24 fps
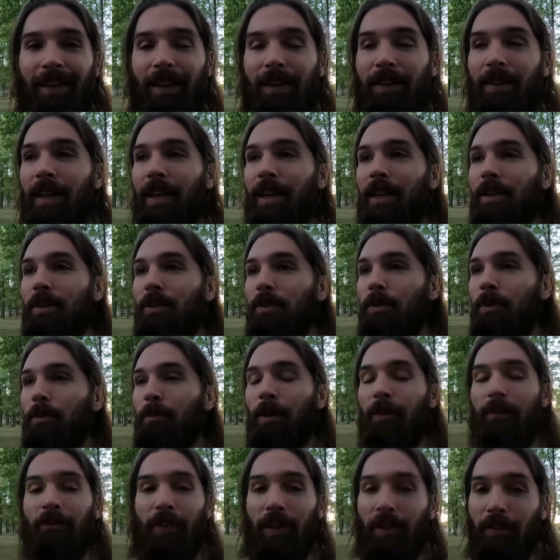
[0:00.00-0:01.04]
That is one of
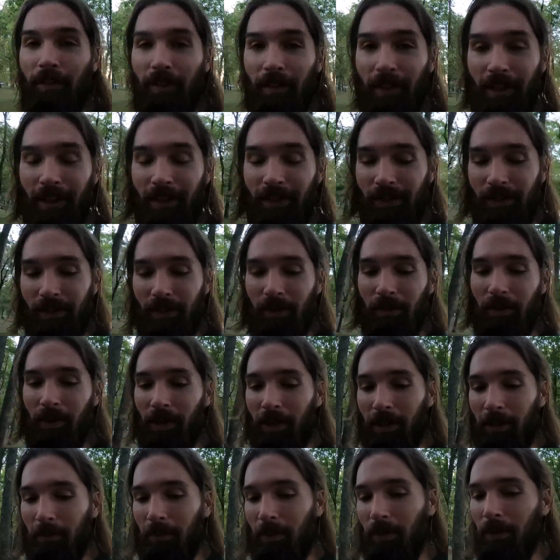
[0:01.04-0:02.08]
my favorite things to do when
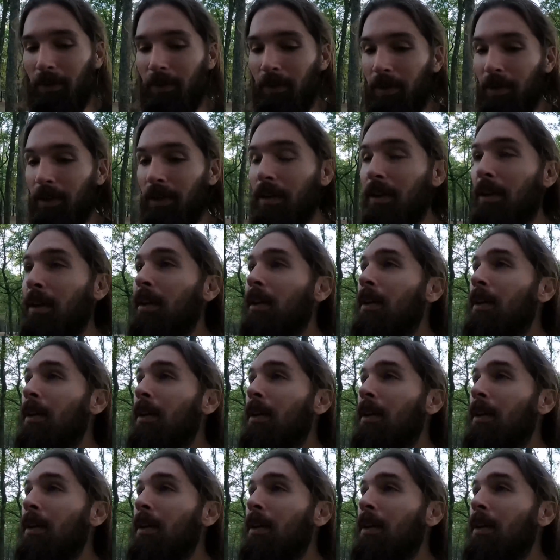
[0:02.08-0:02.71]
I come to Little Rock.